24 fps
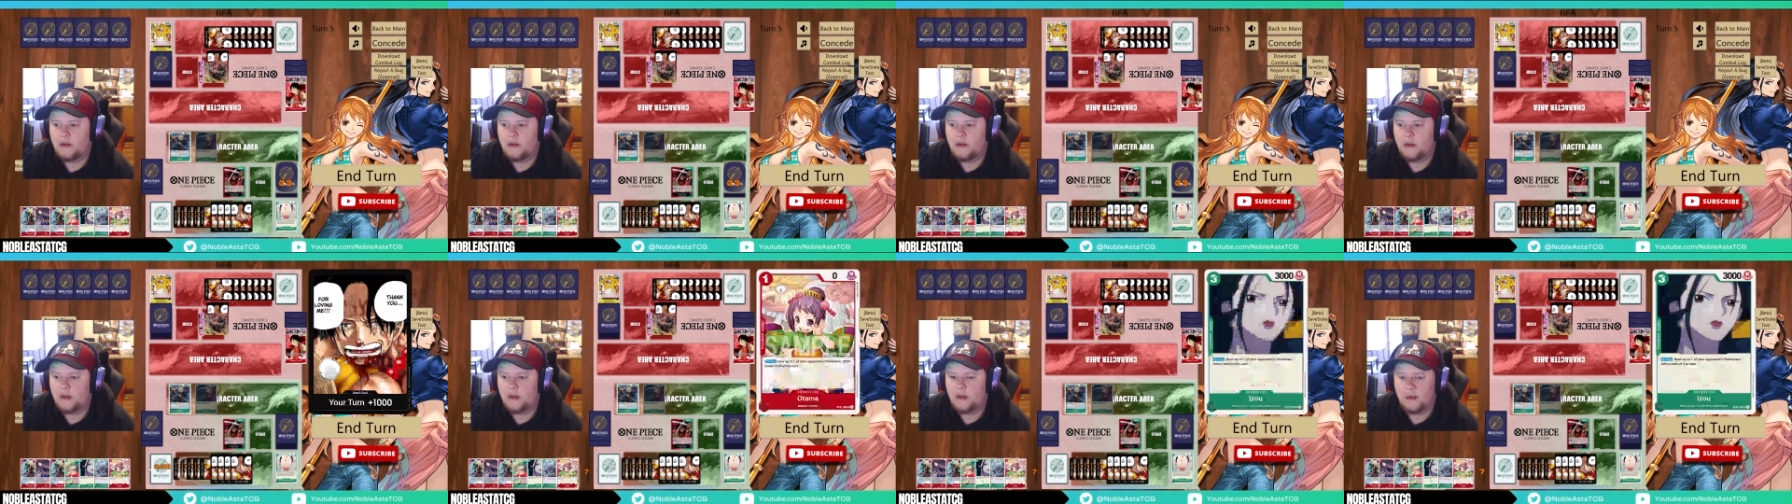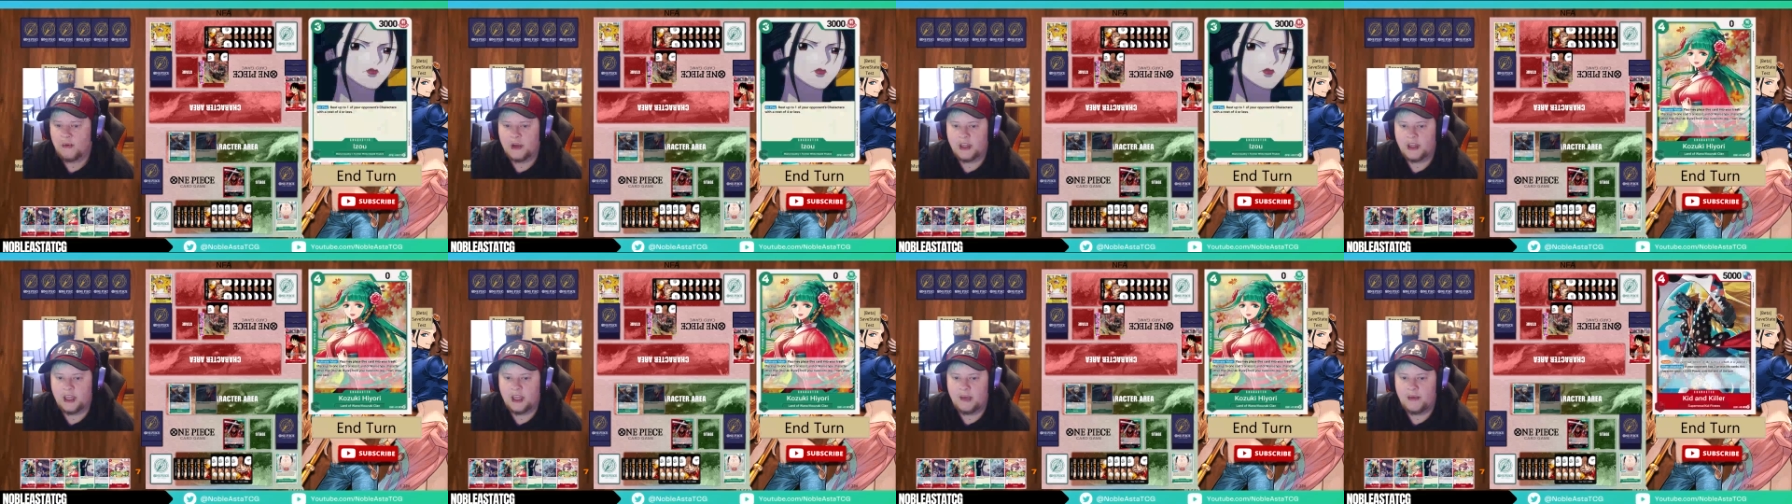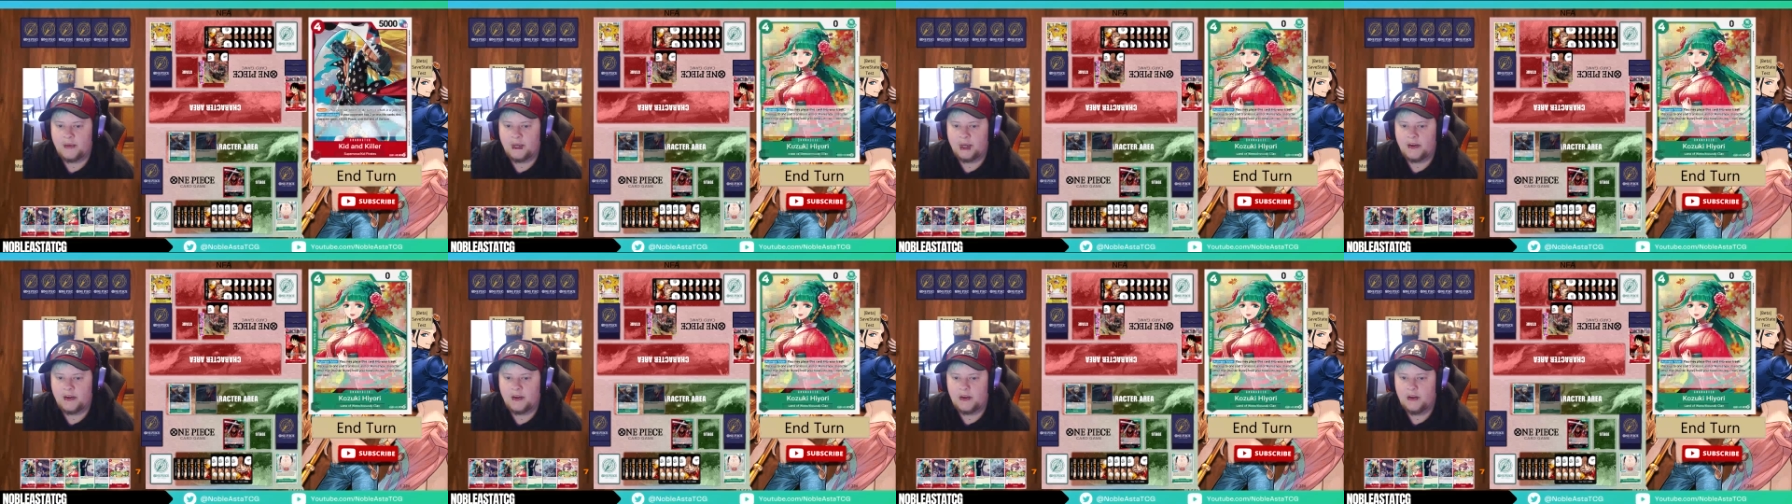bring them
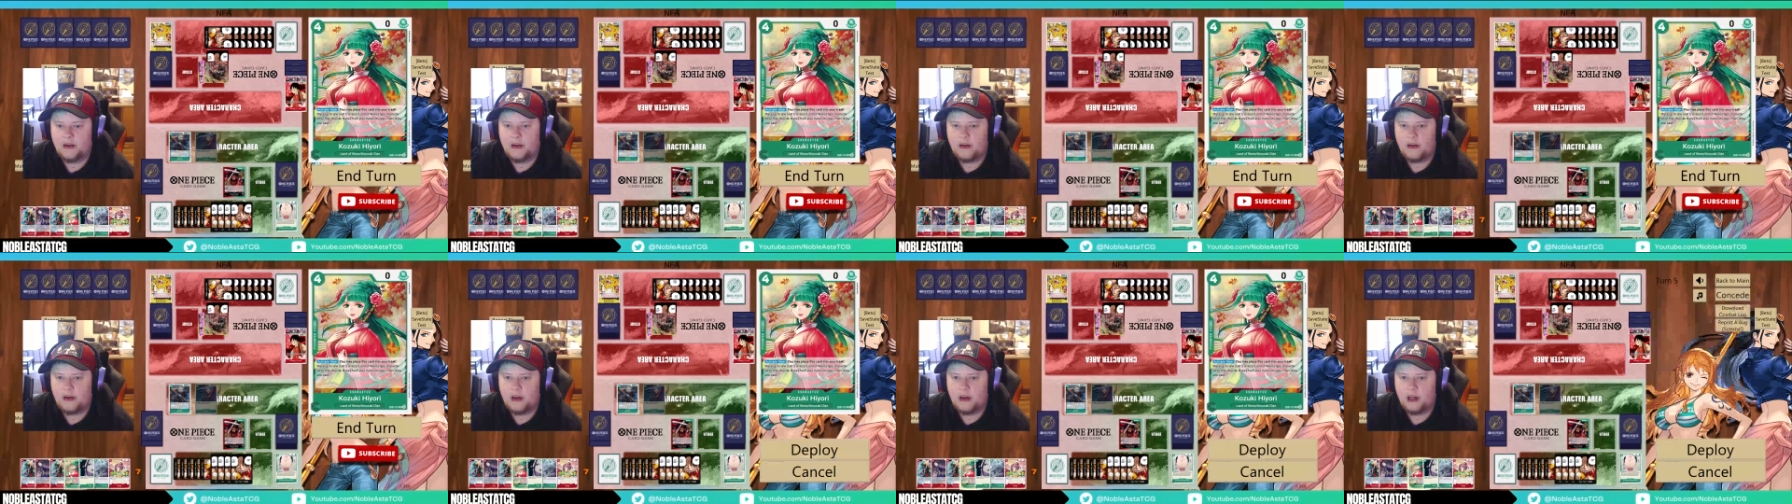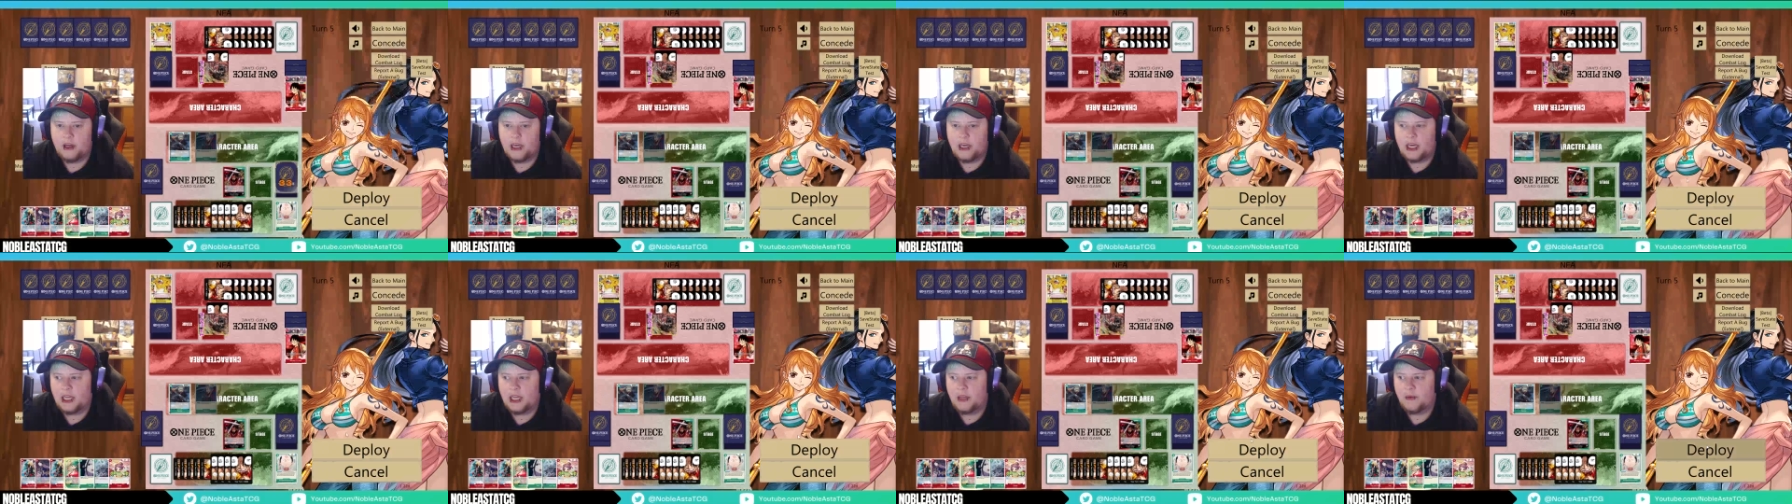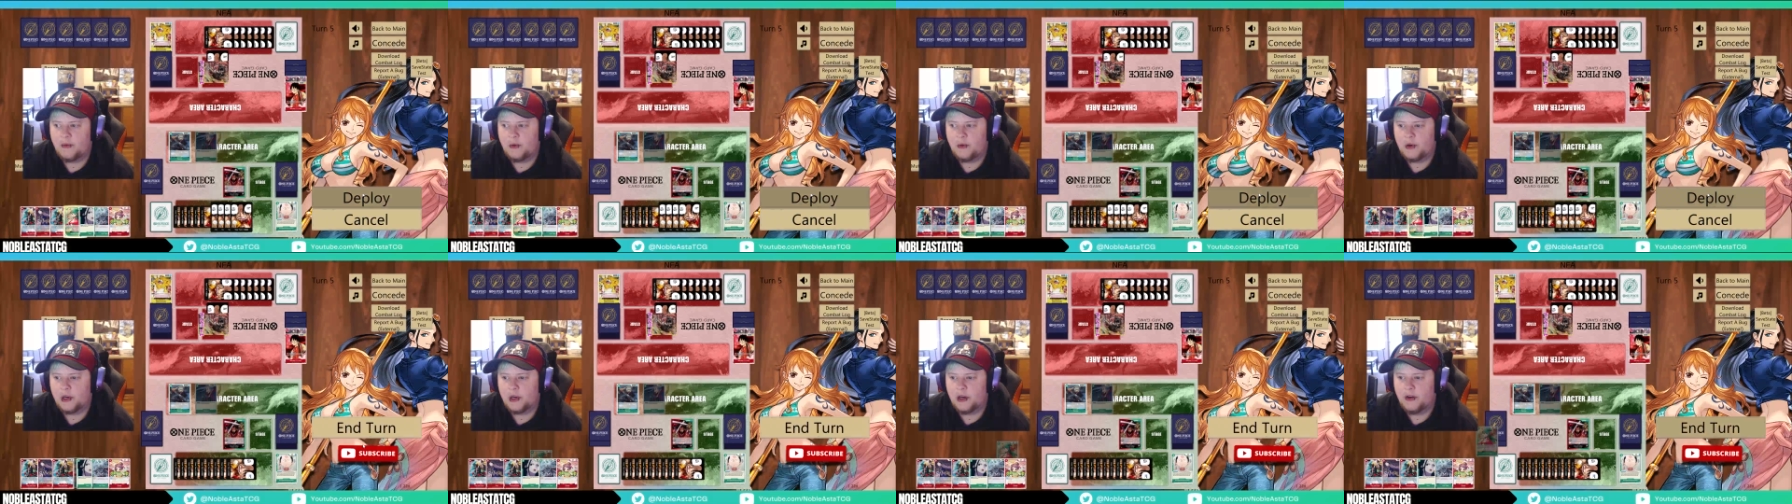out, and
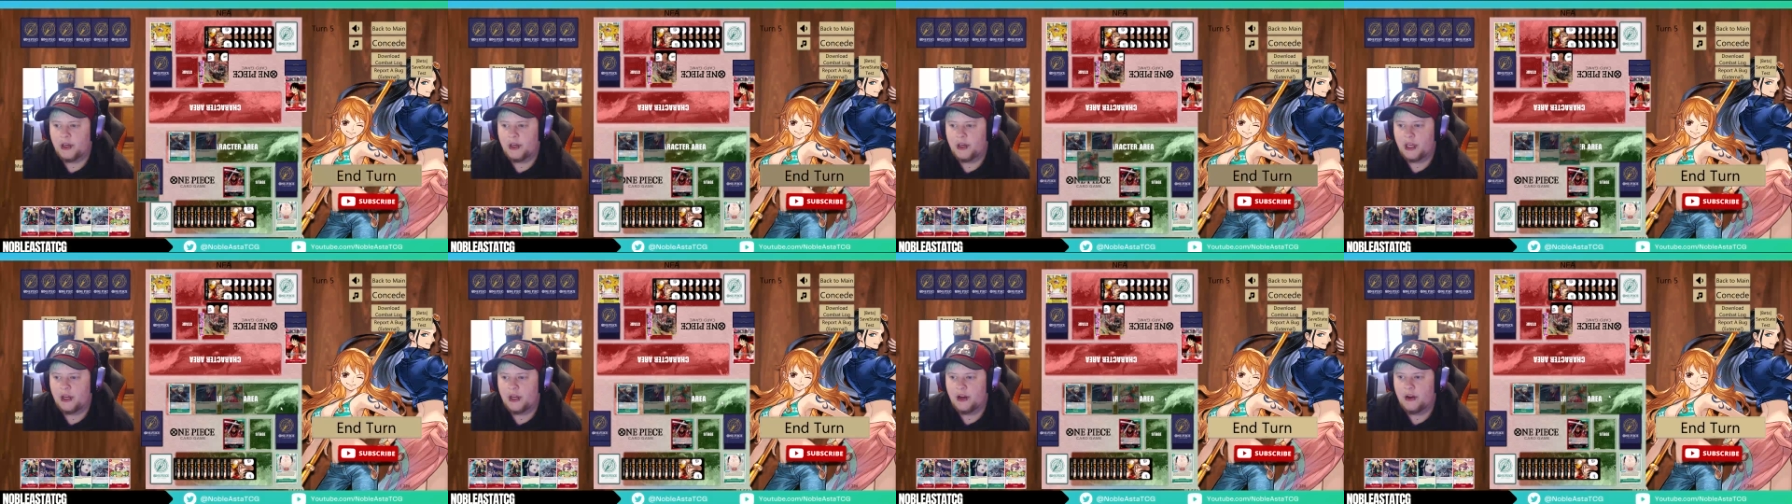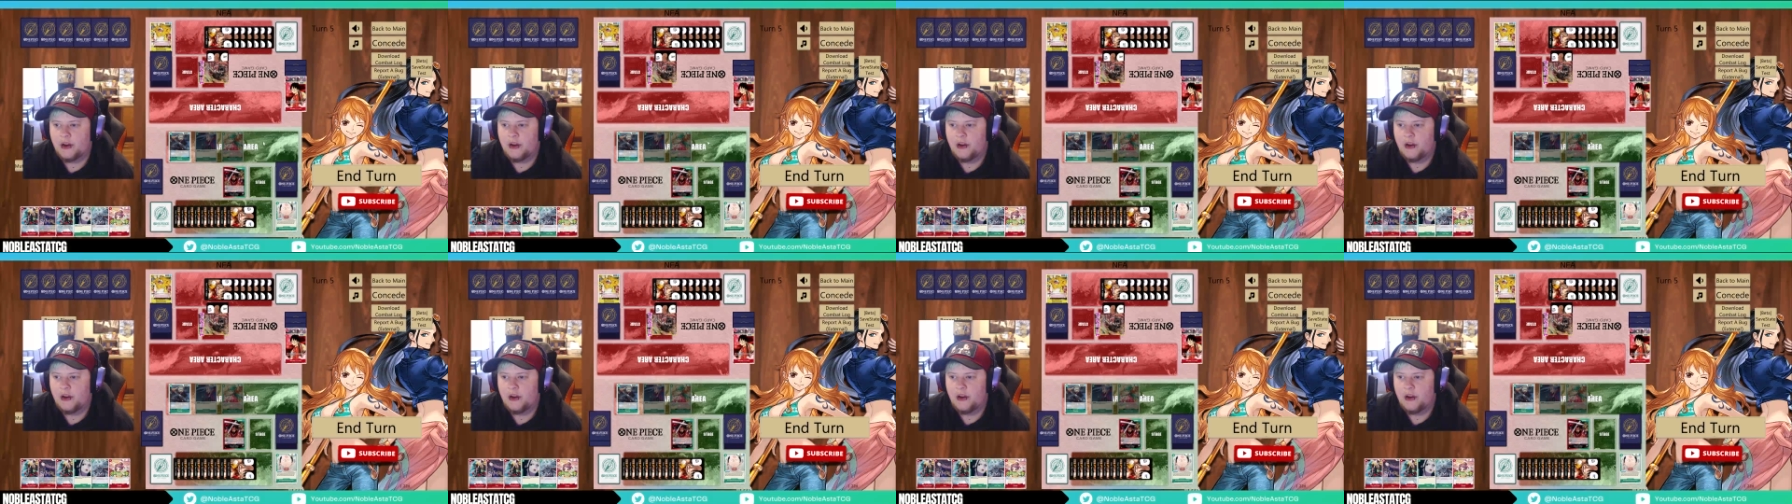then we'll go here,